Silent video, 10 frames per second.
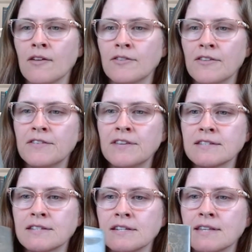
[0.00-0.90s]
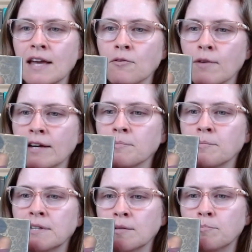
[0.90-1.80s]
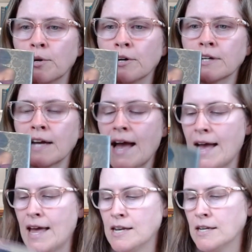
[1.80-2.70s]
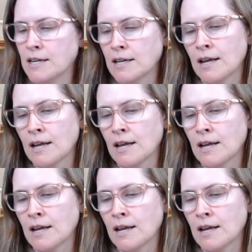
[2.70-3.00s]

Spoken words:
that this is a recommended book and